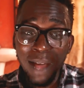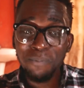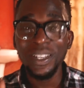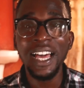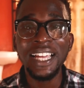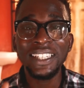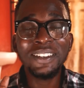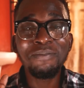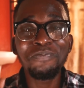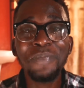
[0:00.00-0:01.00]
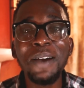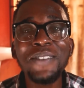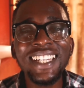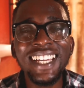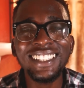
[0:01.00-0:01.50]
applied
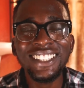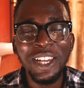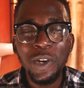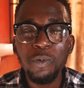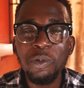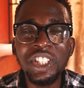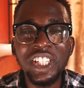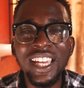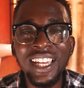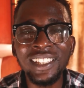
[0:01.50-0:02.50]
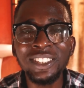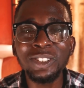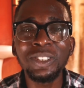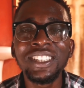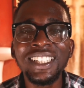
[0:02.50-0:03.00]
permanent, which
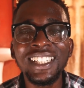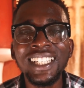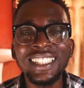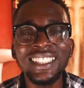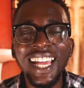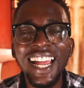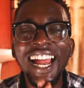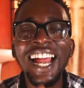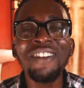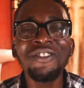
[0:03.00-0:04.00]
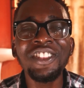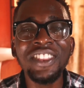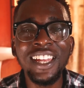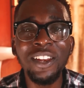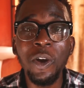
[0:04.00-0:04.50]
is to delete
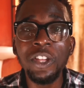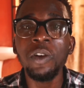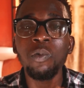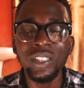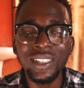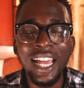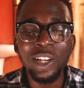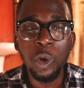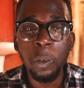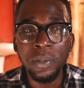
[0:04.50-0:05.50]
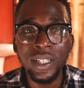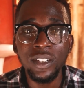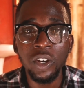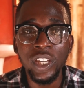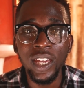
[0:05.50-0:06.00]
everything on your recycle
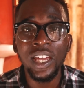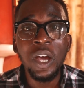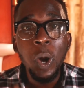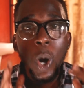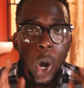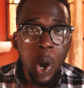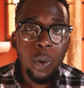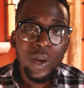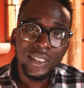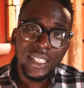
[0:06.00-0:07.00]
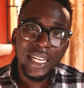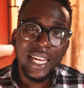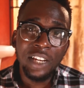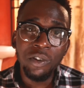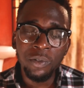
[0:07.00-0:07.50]
bin. Okay, always
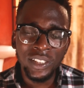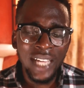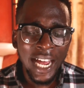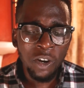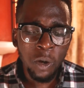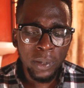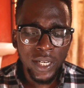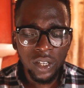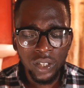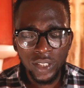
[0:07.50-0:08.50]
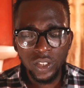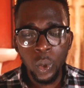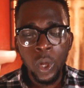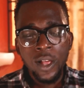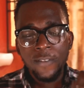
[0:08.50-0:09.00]
clear your recycle bin. Okay,
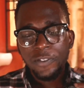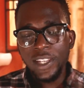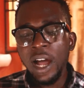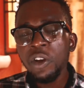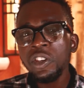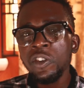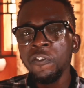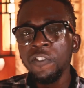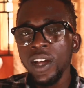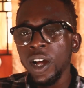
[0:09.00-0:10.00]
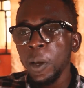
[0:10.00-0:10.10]
so now you've